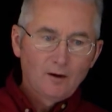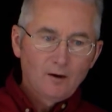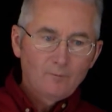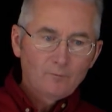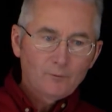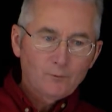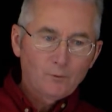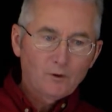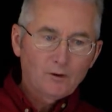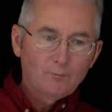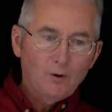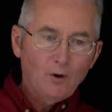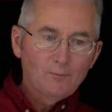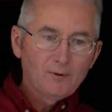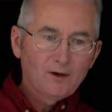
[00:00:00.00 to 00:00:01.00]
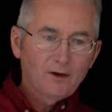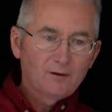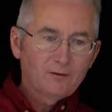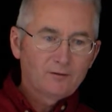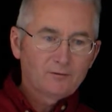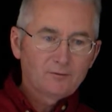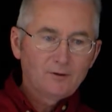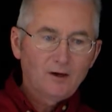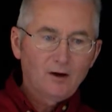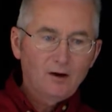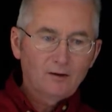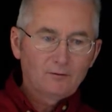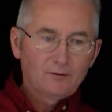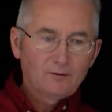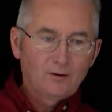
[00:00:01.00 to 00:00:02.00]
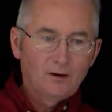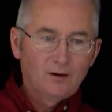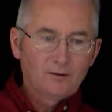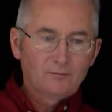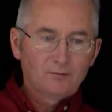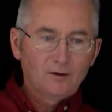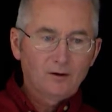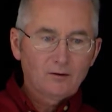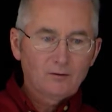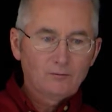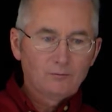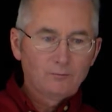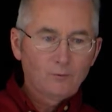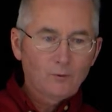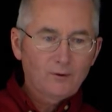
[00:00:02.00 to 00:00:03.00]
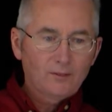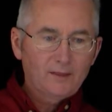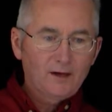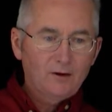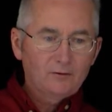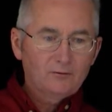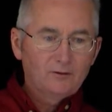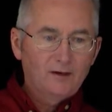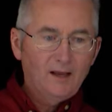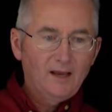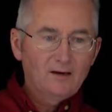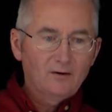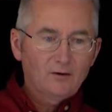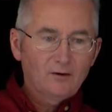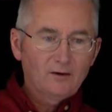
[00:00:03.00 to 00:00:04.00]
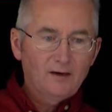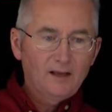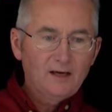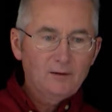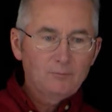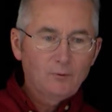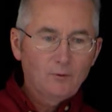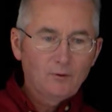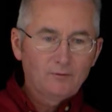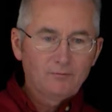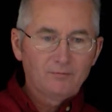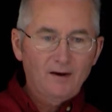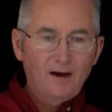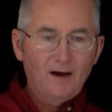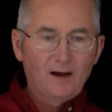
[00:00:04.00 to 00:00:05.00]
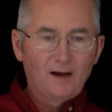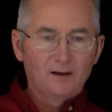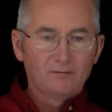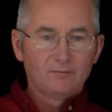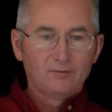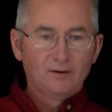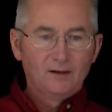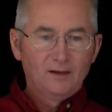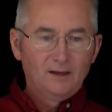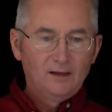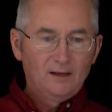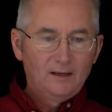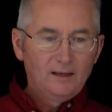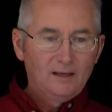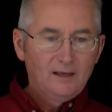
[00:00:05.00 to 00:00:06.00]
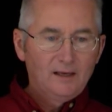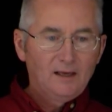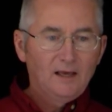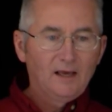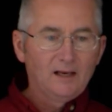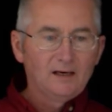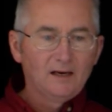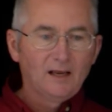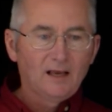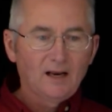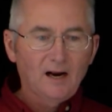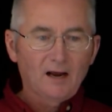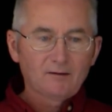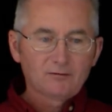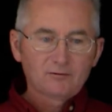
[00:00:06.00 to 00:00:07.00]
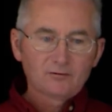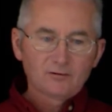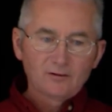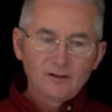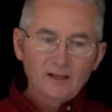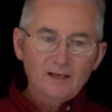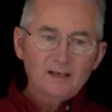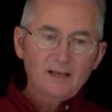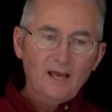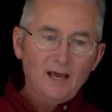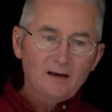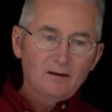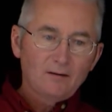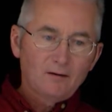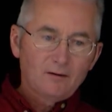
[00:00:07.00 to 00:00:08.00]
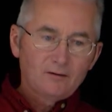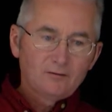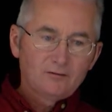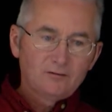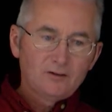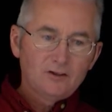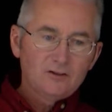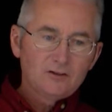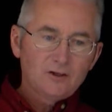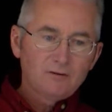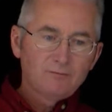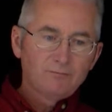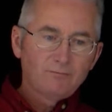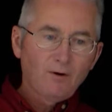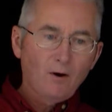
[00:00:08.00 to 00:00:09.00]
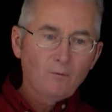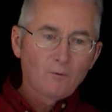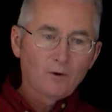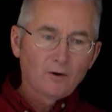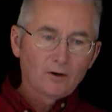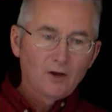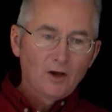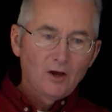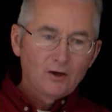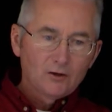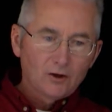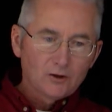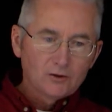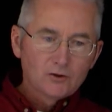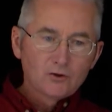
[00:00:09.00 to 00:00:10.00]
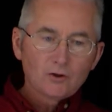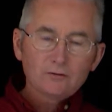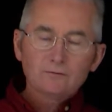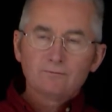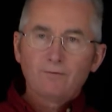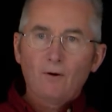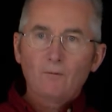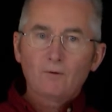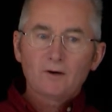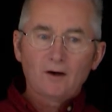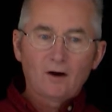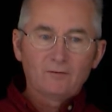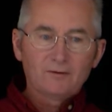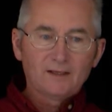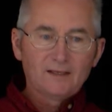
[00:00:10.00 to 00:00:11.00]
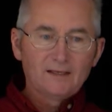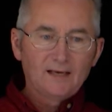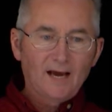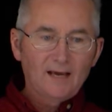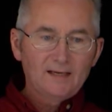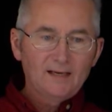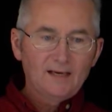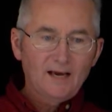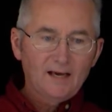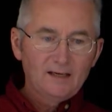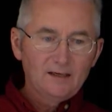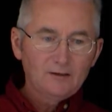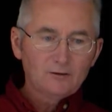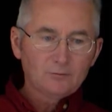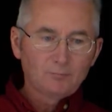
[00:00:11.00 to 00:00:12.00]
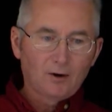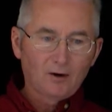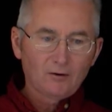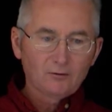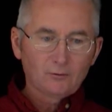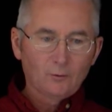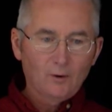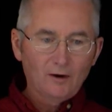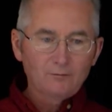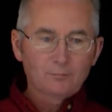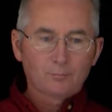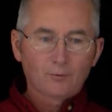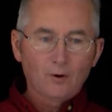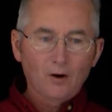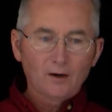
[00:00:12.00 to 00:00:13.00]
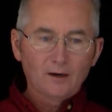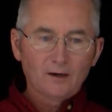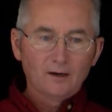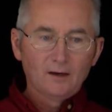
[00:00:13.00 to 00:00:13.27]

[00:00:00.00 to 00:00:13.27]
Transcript: with a moment of 304,880.5, and I slid that CG forward to just forward of the 99-inch mark, so I've brought it